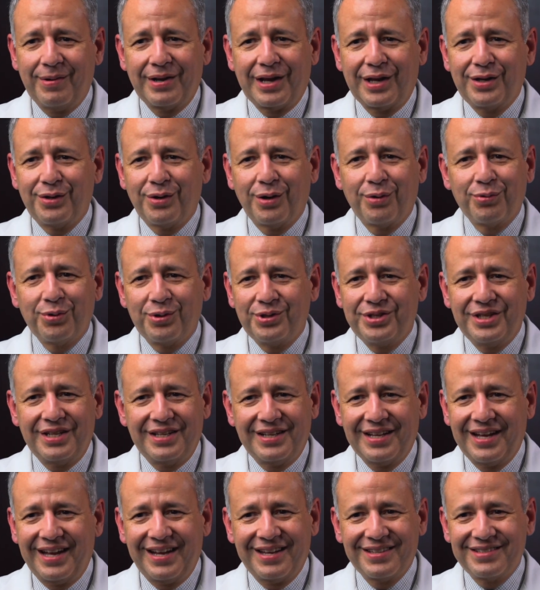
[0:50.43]
but I know a routine
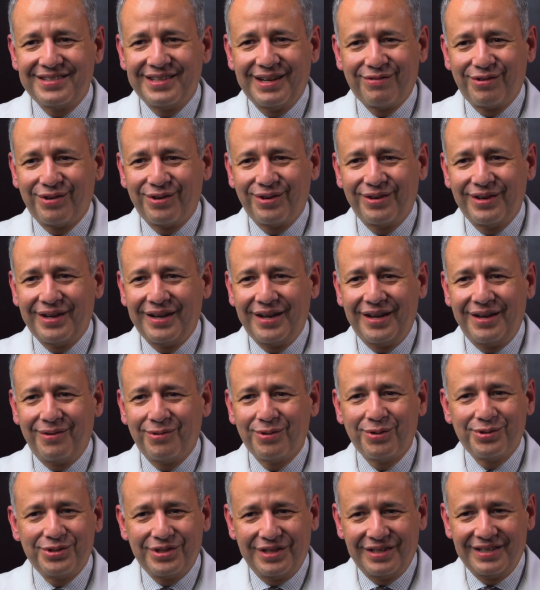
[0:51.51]
day is never a
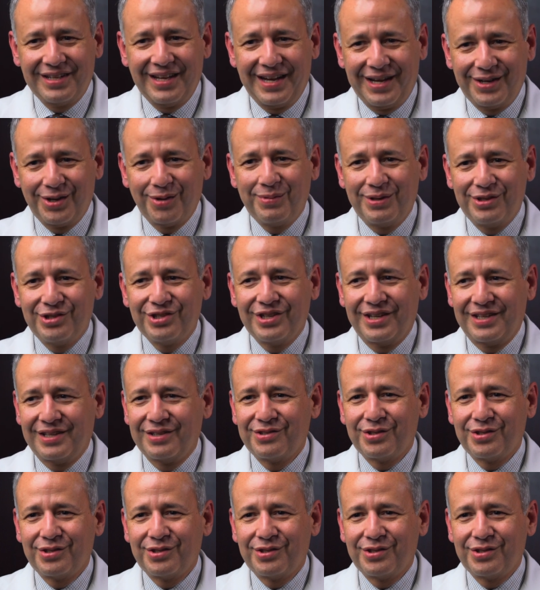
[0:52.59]
routine day in OB-GYN.